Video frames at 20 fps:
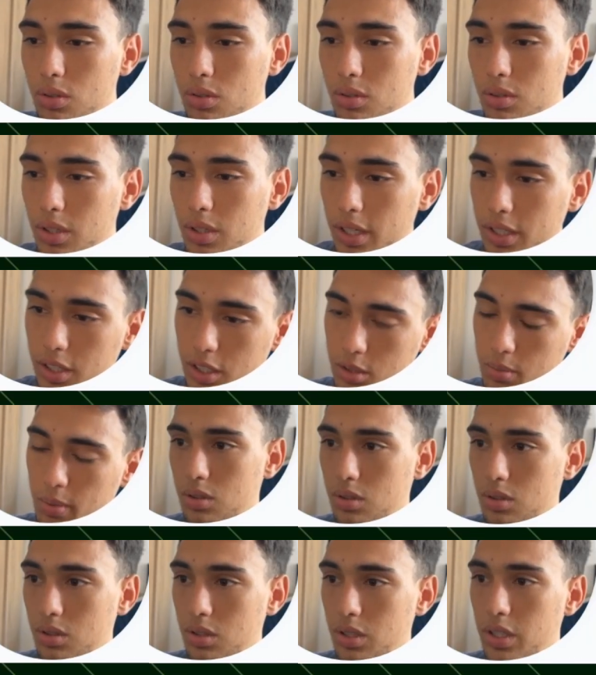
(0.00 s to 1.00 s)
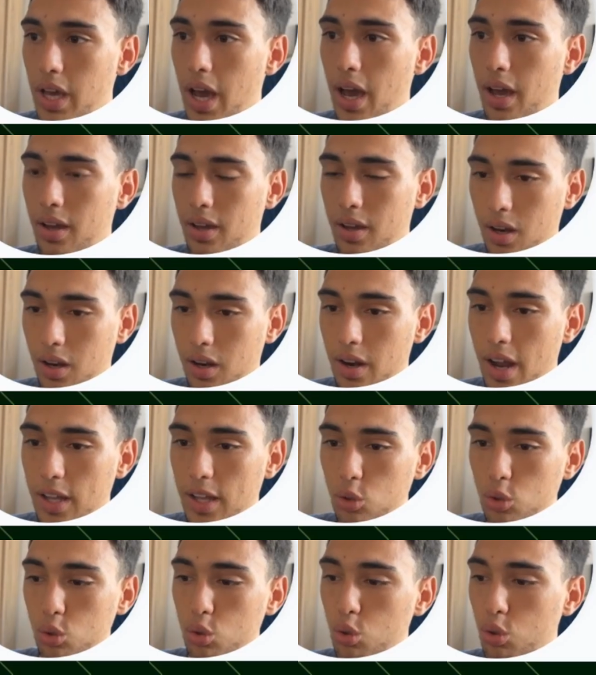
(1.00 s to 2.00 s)
I think it's matulog. Yeah.
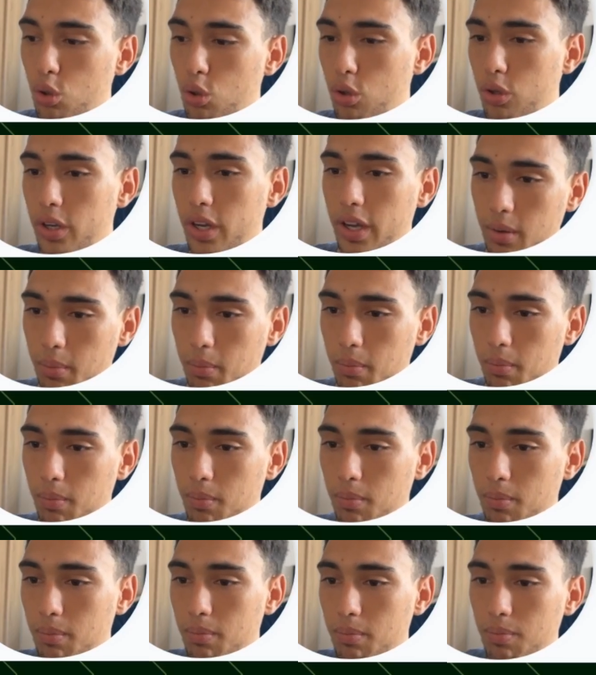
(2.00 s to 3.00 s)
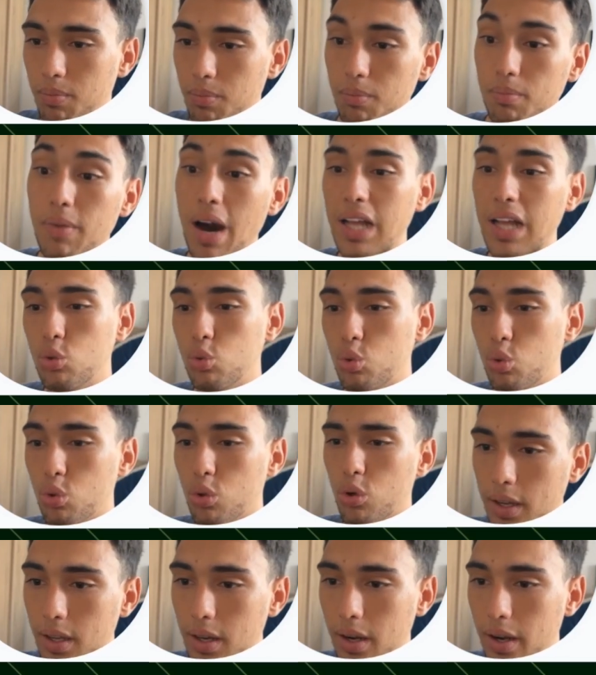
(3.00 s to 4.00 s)
Natutulog and then
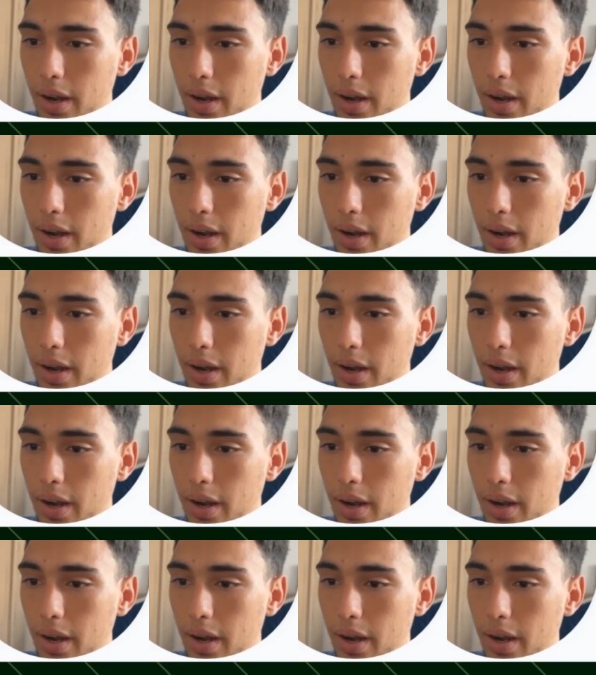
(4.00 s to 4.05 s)
matutulog.